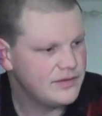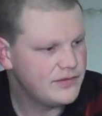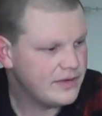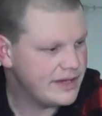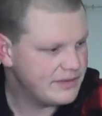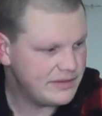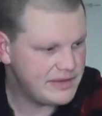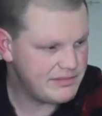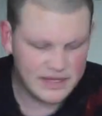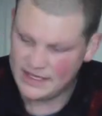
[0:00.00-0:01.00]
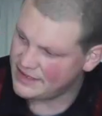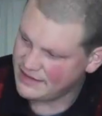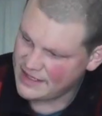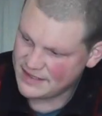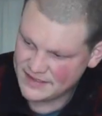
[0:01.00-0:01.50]
So I will be building
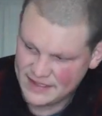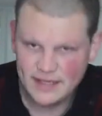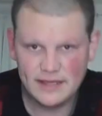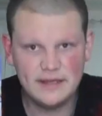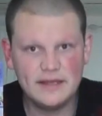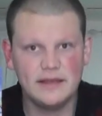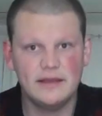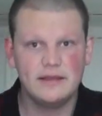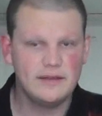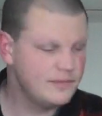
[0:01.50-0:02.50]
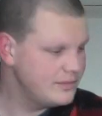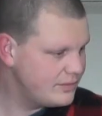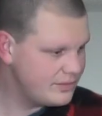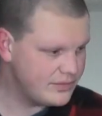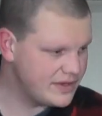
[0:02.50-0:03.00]
that
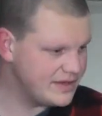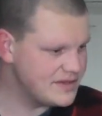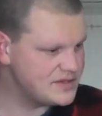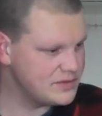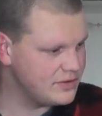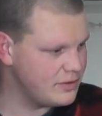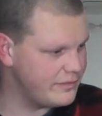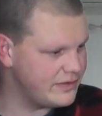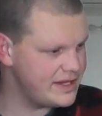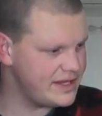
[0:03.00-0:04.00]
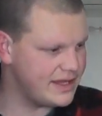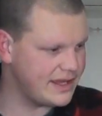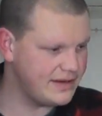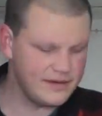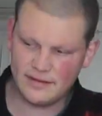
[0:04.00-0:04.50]
pretty soon hopefully
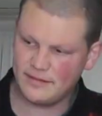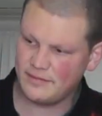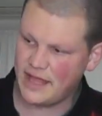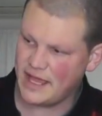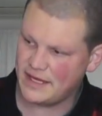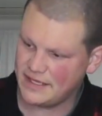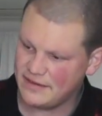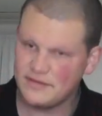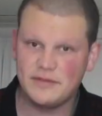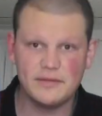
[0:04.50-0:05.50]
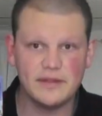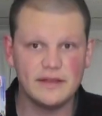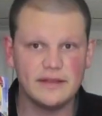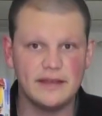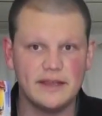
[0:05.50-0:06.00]
and uh, adding it to the
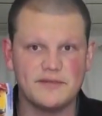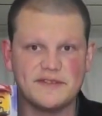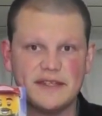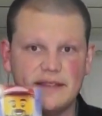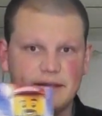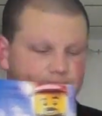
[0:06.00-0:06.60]
Lego City.